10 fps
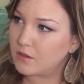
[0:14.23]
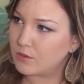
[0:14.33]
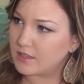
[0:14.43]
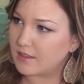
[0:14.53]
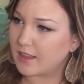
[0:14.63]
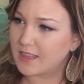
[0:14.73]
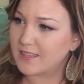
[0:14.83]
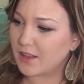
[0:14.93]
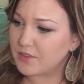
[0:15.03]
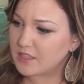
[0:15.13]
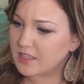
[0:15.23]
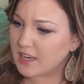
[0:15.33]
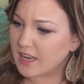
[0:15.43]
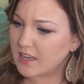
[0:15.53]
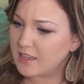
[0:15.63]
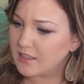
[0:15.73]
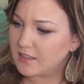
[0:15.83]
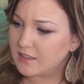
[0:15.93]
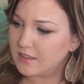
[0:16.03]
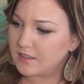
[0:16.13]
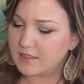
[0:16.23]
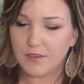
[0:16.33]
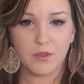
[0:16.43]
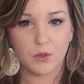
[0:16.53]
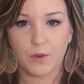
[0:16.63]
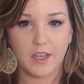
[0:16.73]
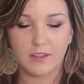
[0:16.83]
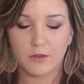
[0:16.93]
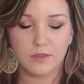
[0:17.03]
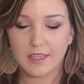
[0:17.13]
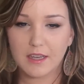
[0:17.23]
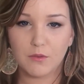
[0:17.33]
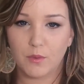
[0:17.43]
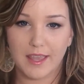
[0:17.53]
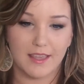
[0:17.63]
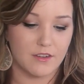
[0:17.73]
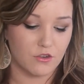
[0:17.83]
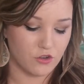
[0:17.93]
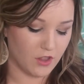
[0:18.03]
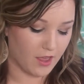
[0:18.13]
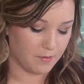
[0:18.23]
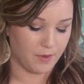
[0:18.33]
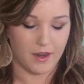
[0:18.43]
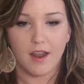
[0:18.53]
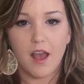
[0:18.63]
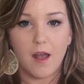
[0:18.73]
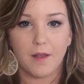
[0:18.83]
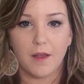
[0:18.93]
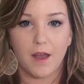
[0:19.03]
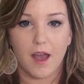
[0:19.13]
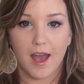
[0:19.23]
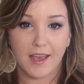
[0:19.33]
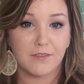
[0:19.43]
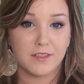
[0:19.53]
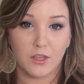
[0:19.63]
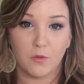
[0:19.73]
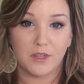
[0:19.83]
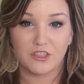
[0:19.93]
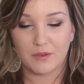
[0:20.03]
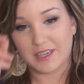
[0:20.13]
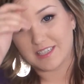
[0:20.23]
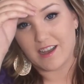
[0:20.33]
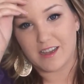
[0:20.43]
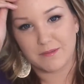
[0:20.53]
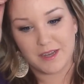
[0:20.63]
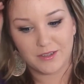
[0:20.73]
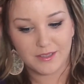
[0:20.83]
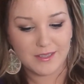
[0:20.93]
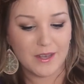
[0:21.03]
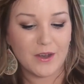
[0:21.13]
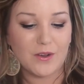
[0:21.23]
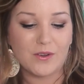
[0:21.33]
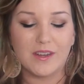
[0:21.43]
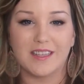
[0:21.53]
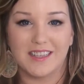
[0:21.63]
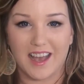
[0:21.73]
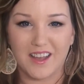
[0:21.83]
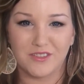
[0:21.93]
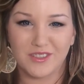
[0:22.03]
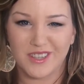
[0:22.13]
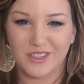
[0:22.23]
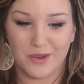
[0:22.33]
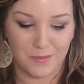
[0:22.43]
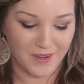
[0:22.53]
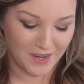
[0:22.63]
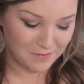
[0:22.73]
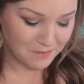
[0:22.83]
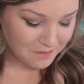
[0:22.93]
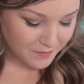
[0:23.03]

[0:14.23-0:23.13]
what is it, like the 7th today? 7th or 8th, so it's like a week into July, but I have so much I want to talk about, so yeah, I'm just going to jump right in.